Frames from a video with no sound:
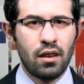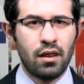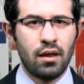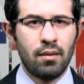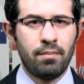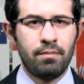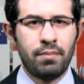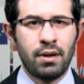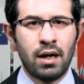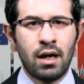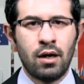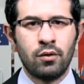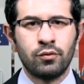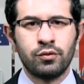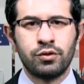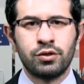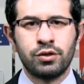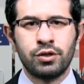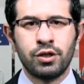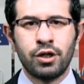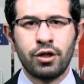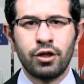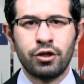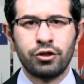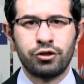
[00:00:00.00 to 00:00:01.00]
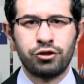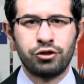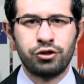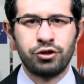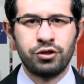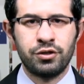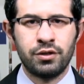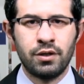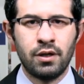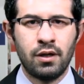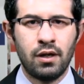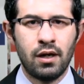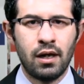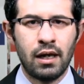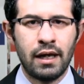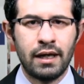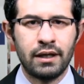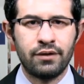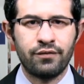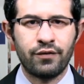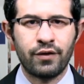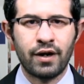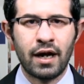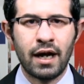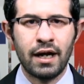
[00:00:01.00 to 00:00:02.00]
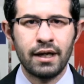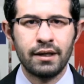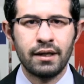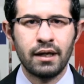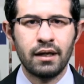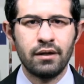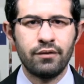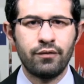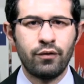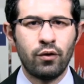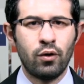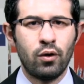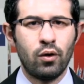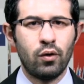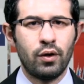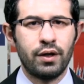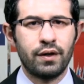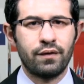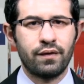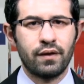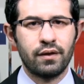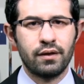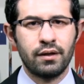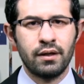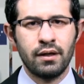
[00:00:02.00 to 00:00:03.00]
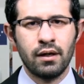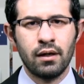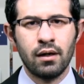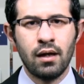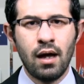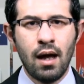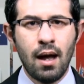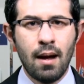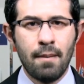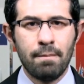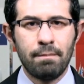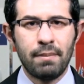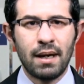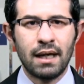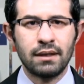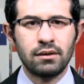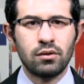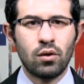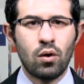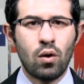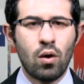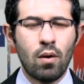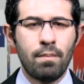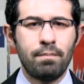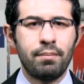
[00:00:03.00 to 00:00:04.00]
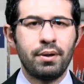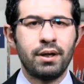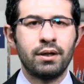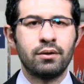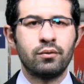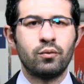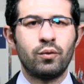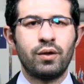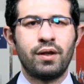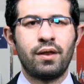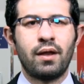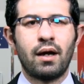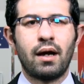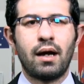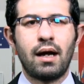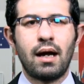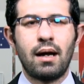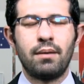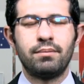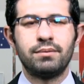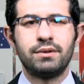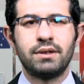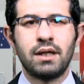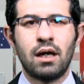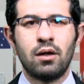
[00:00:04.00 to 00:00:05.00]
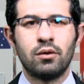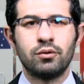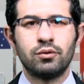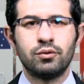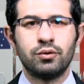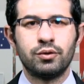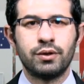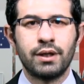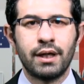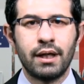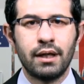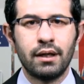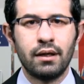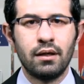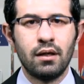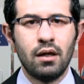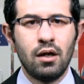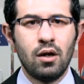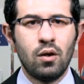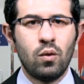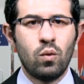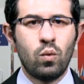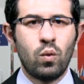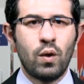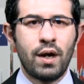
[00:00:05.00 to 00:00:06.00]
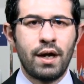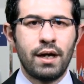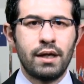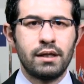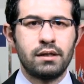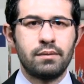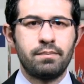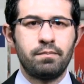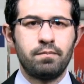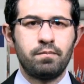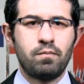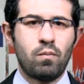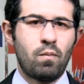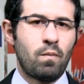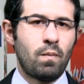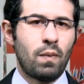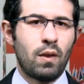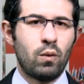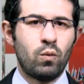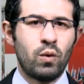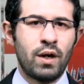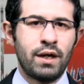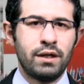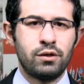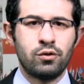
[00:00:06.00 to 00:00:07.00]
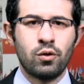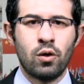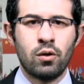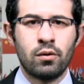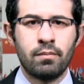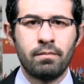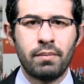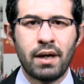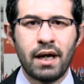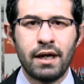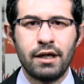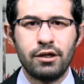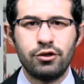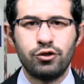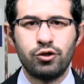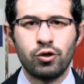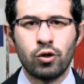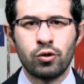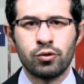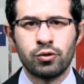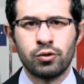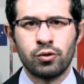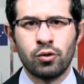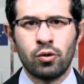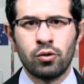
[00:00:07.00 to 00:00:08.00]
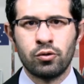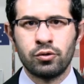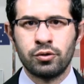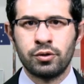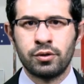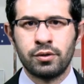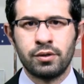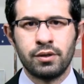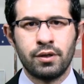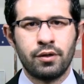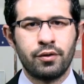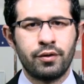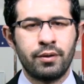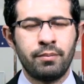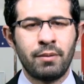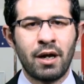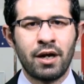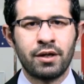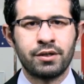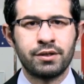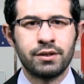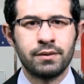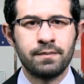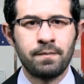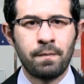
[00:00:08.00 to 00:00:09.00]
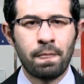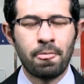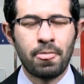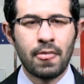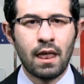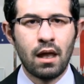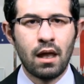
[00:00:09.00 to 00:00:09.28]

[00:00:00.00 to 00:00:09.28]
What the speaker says: The pound surged late Friday following the deal, but opened with a gap down today, weighed on by Johnson's remarks.